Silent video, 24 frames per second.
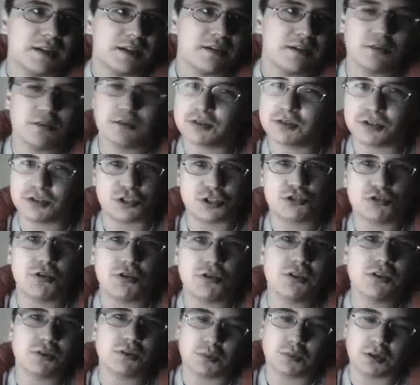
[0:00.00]
or
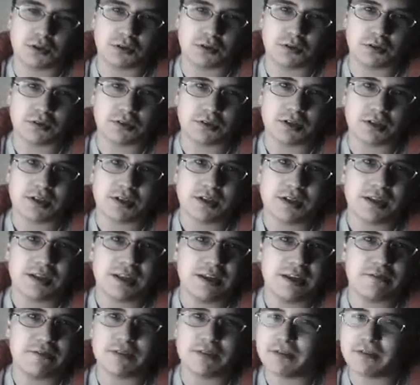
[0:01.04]
destroy the world,
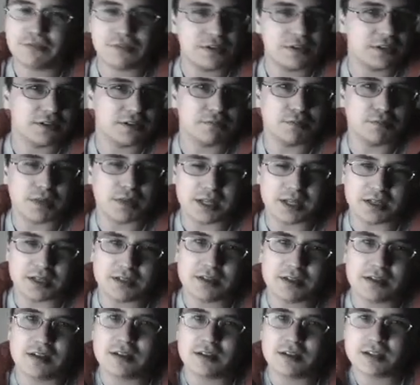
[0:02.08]
even if it meant
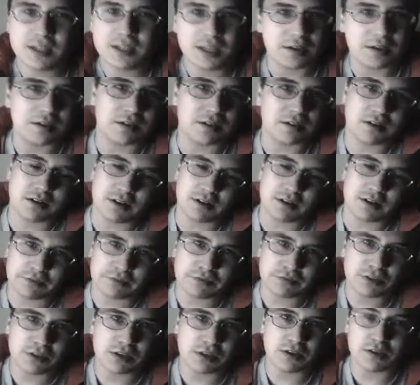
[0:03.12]
killing
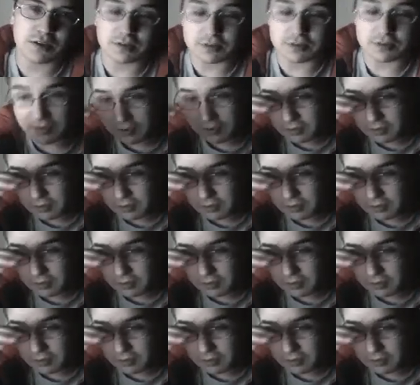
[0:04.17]
off the